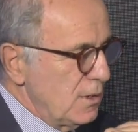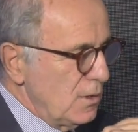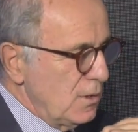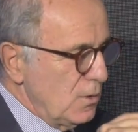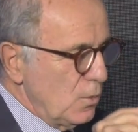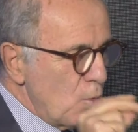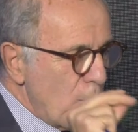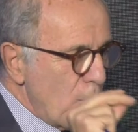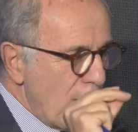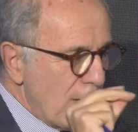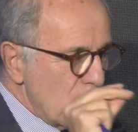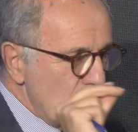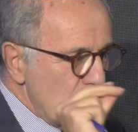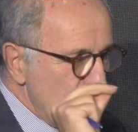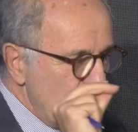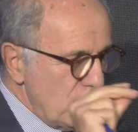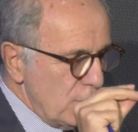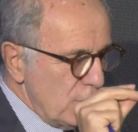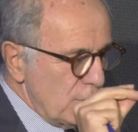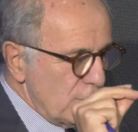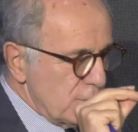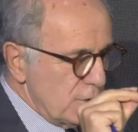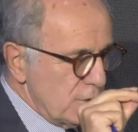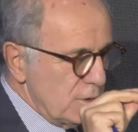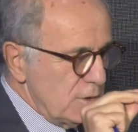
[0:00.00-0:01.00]
one
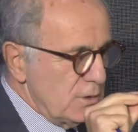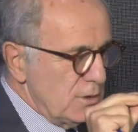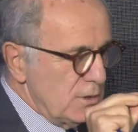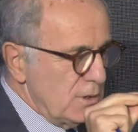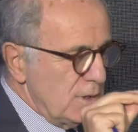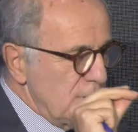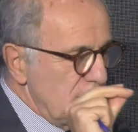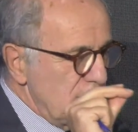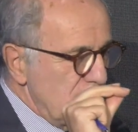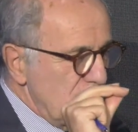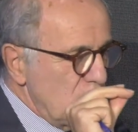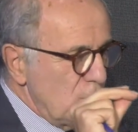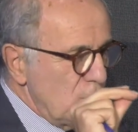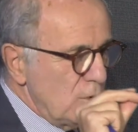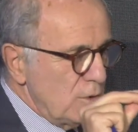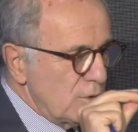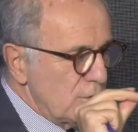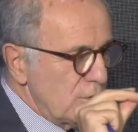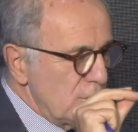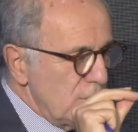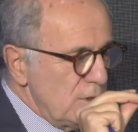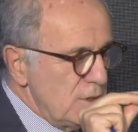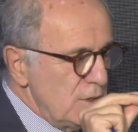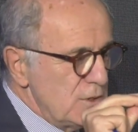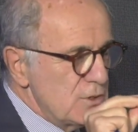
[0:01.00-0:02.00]
word, and the
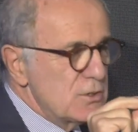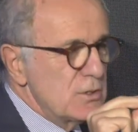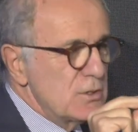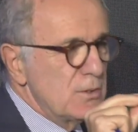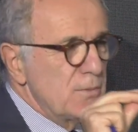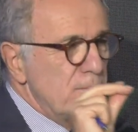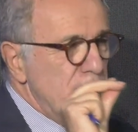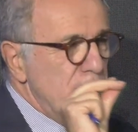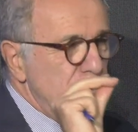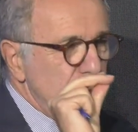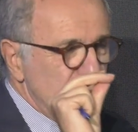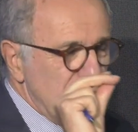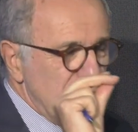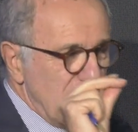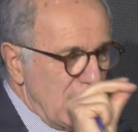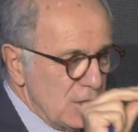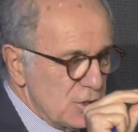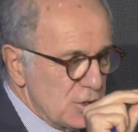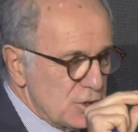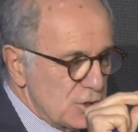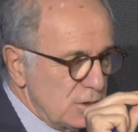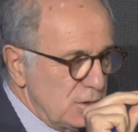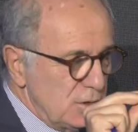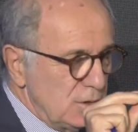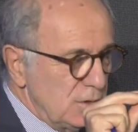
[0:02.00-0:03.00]
word is
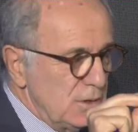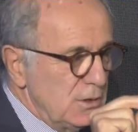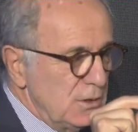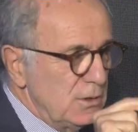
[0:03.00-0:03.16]
potential.